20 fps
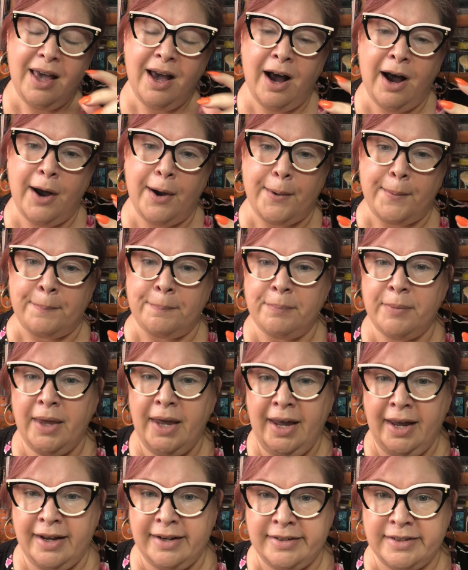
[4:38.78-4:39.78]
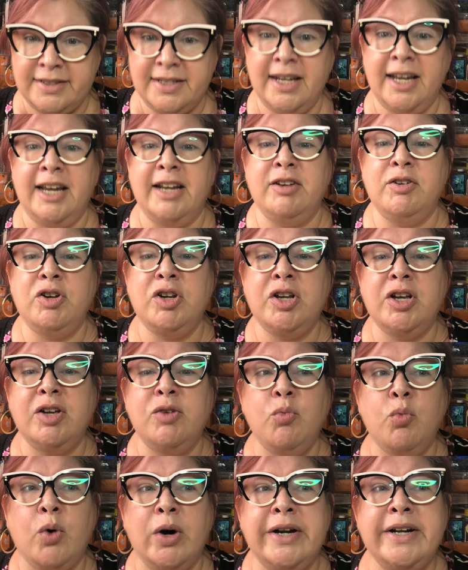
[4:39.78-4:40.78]
um, and it
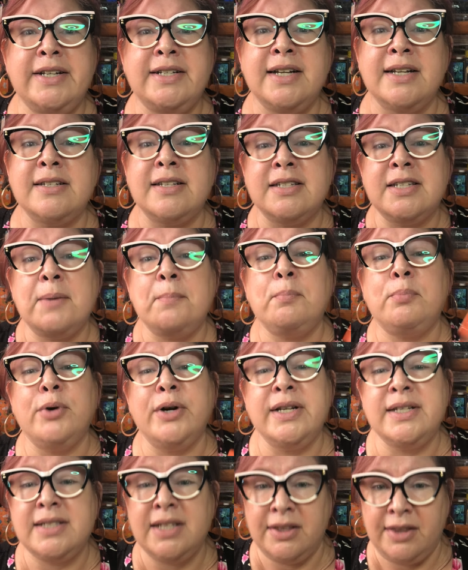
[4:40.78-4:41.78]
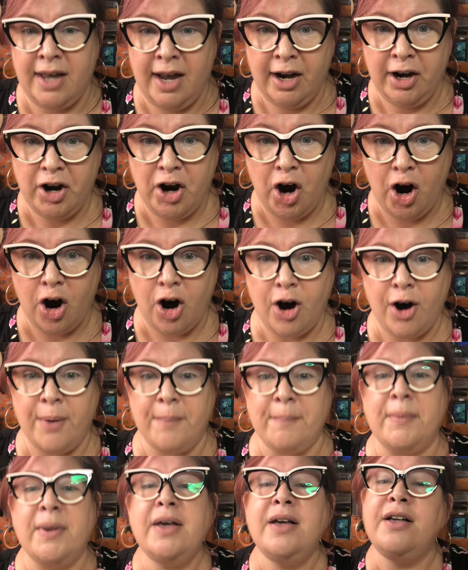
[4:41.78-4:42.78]
what it does is it brings in that
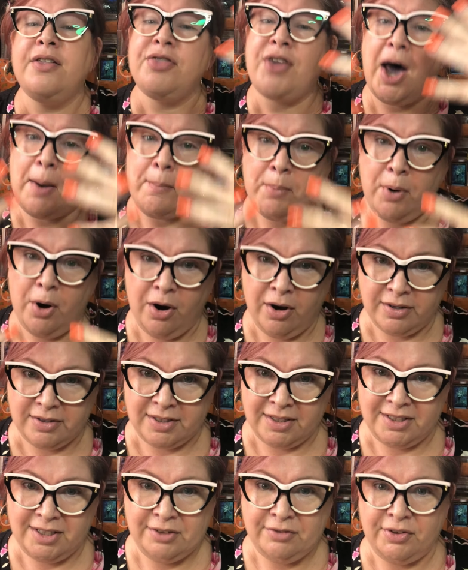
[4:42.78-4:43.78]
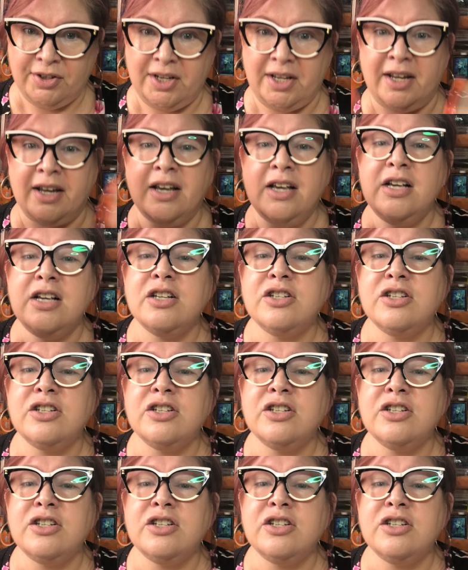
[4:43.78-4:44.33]
calm, that positivity.